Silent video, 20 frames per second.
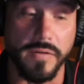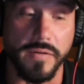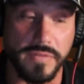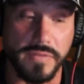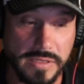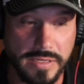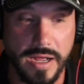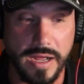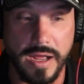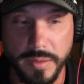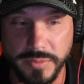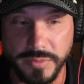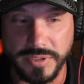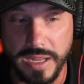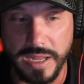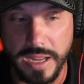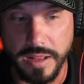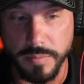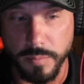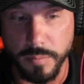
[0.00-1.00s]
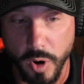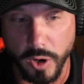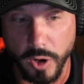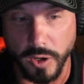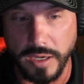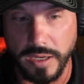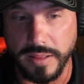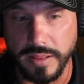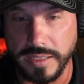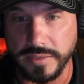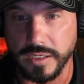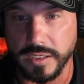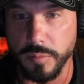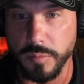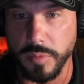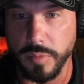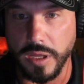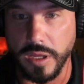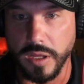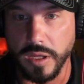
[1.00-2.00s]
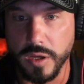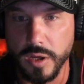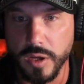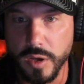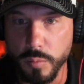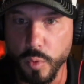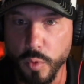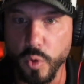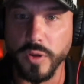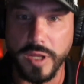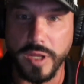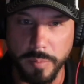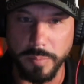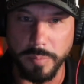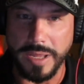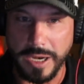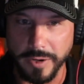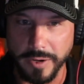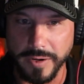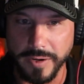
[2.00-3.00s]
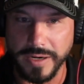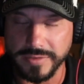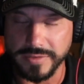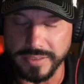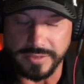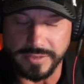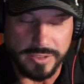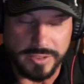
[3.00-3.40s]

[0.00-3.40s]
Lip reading: oftentimes in marketing, that's going to be more the appearance.